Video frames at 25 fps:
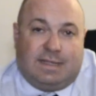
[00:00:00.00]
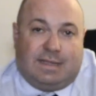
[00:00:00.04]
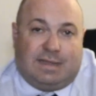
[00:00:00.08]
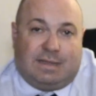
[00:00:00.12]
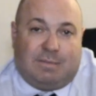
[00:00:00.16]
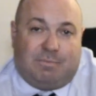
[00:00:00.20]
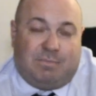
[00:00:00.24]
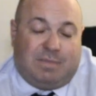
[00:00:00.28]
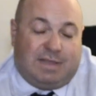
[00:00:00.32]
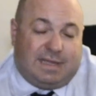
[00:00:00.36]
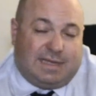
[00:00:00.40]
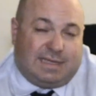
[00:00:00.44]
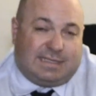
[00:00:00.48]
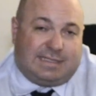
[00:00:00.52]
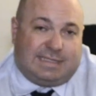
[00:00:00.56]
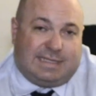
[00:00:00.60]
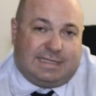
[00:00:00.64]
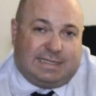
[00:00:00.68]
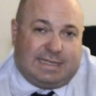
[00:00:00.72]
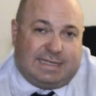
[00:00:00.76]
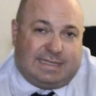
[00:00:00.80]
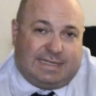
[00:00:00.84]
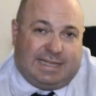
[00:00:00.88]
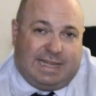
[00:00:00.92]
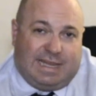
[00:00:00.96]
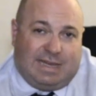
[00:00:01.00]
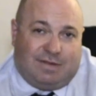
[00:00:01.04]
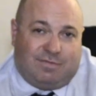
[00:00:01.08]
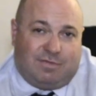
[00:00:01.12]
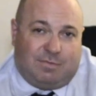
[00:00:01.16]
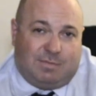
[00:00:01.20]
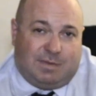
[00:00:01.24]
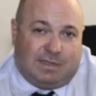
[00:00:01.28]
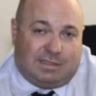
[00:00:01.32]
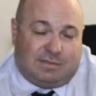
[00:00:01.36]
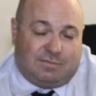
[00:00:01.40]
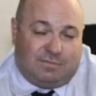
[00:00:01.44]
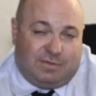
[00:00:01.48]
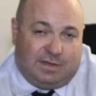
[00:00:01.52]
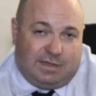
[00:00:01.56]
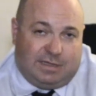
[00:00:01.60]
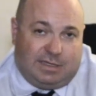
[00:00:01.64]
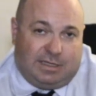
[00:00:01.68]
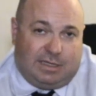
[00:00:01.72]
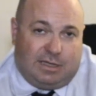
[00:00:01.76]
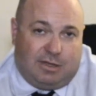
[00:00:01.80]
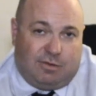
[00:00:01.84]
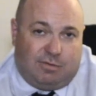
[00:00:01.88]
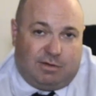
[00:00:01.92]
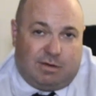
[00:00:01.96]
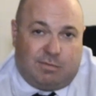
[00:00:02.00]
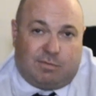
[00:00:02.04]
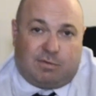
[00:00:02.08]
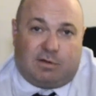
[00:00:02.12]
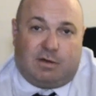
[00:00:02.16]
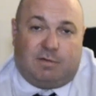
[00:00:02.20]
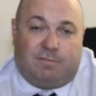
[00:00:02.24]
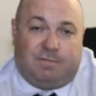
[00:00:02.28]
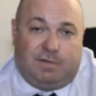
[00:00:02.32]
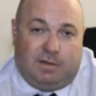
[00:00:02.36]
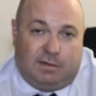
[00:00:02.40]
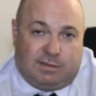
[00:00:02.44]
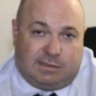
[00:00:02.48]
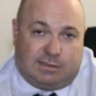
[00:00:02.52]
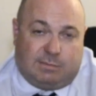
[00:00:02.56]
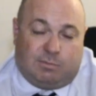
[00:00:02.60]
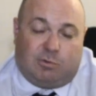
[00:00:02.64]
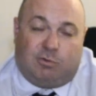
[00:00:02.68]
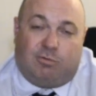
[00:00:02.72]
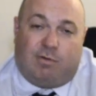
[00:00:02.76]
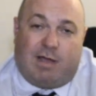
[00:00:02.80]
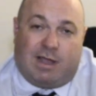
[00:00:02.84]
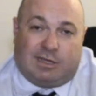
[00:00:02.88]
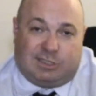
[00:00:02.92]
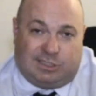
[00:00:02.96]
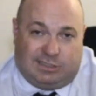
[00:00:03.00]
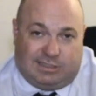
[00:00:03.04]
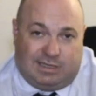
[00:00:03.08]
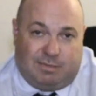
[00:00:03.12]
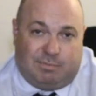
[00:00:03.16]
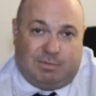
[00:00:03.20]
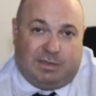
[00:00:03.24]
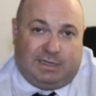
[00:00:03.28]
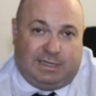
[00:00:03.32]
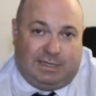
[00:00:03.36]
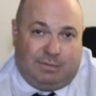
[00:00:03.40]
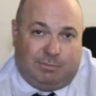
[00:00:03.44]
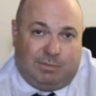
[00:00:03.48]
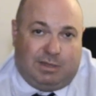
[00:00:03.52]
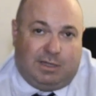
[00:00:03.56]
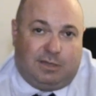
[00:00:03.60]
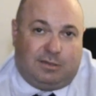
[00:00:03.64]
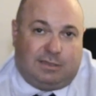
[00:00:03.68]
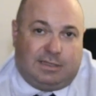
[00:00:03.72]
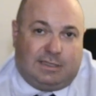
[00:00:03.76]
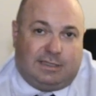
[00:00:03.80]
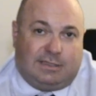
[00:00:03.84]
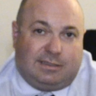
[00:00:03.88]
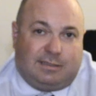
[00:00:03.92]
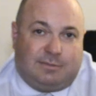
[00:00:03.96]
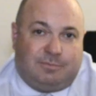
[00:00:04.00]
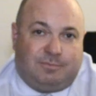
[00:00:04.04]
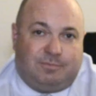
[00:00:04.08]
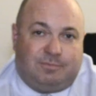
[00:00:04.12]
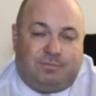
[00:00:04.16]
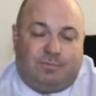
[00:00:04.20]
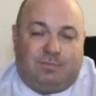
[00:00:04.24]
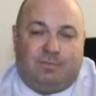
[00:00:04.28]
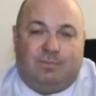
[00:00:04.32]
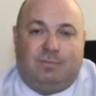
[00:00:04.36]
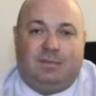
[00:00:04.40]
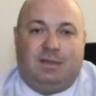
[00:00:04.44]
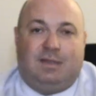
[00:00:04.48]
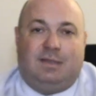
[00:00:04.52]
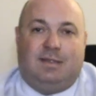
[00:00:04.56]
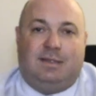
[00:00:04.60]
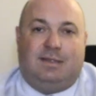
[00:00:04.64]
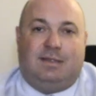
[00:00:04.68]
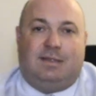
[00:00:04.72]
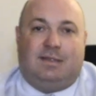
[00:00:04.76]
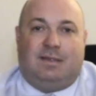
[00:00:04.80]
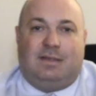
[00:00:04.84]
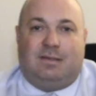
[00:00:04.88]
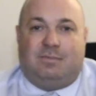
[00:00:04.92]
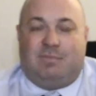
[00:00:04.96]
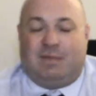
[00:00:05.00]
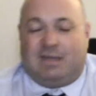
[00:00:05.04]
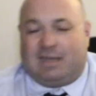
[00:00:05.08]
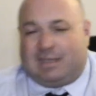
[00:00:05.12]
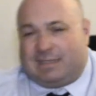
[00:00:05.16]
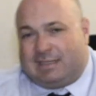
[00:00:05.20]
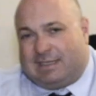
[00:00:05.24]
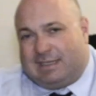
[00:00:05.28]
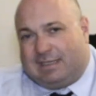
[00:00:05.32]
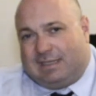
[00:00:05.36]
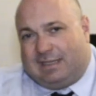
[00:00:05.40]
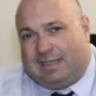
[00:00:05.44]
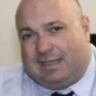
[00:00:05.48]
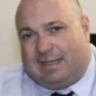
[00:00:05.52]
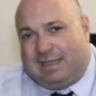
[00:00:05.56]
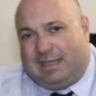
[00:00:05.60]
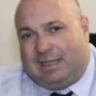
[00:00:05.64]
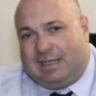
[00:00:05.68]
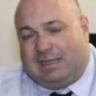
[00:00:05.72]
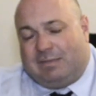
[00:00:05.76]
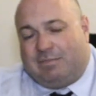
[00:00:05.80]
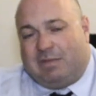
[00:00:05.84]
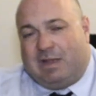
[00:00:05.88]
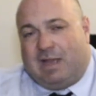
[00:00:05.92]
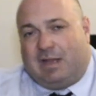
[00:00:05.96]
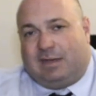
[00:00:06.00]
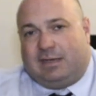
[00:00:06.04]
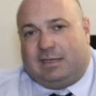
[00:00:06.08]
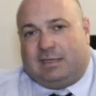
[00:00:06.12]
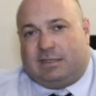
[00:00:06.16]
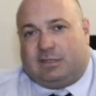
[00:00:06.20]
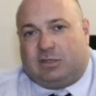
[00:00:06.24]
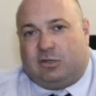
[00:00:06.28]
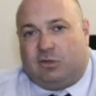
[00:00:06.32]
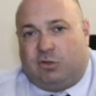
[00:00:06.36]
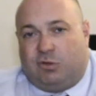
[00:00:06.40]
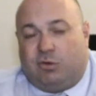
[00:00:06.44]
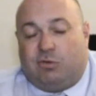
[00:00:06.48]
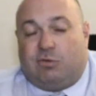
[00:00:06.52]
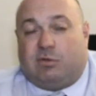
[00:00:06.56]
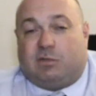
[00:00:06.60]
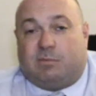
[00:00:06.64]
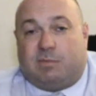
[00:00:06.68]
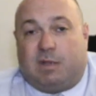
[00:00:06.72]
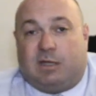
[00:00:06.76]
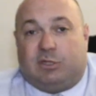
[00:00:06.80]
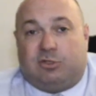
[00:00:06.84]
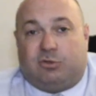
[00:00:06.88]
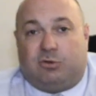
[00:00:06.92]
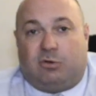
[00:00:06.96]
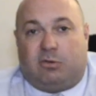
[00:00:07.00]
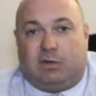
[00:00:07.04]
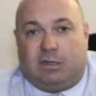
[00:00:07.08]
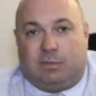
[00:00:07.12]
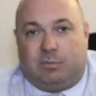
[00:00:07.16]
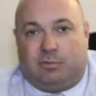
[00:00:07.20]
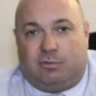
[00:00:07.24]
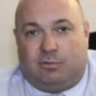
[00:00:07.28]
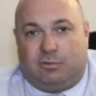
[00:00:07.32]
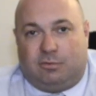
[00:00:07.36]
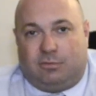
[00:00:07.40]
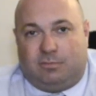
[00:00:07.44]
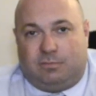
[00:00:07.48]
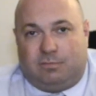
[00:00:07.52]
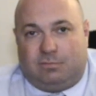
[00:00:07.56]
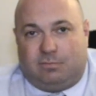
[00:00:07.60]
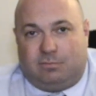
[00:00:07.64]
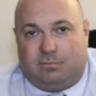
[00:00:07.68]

the biggest thing to take from this video, and then we're going to field some questions that have been emailed in, biggest thing to think about is, who's my jury pool?